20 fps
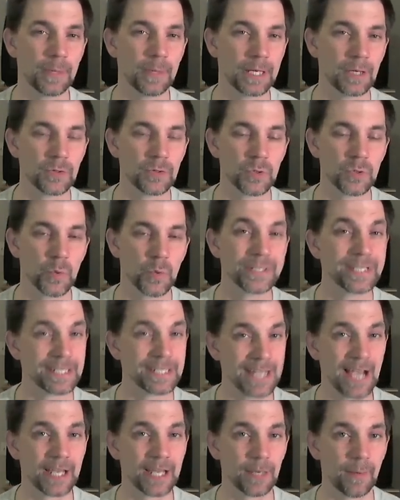because it was a
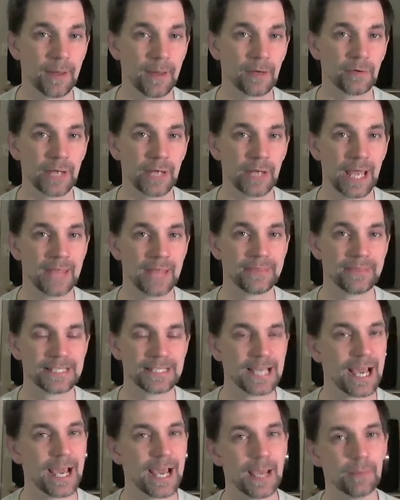documentary at the
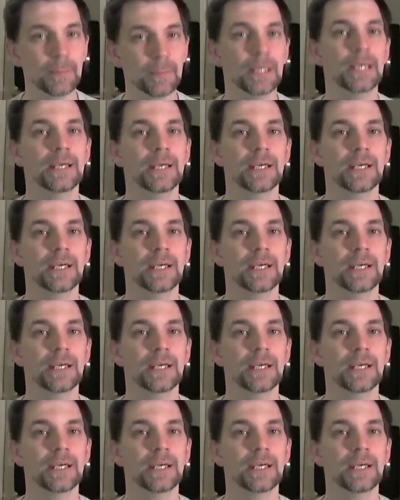time.